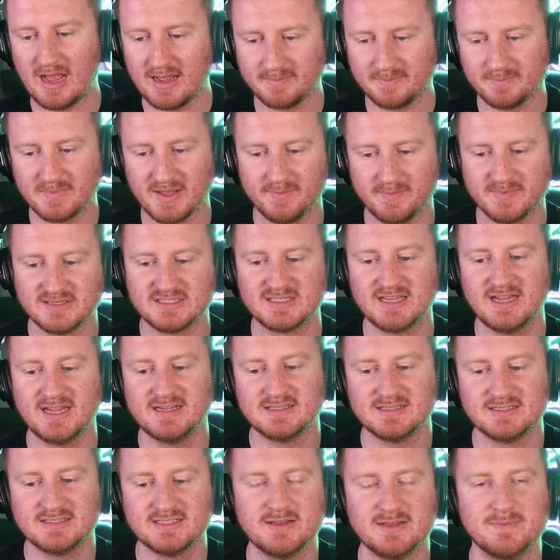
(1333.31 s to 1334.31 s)
I'm
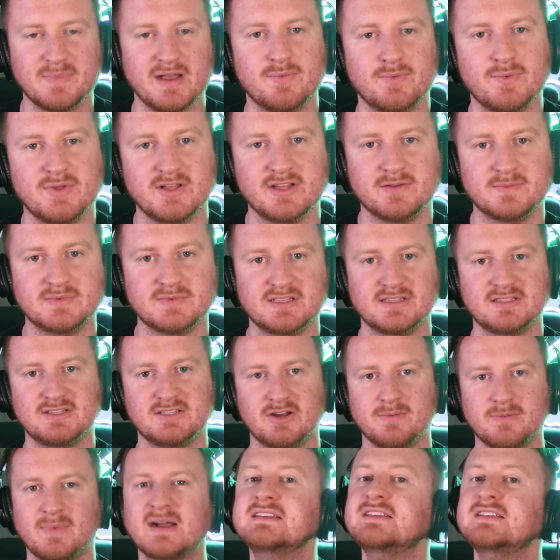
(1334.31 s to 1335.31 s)
excited to see Mike Williams this year.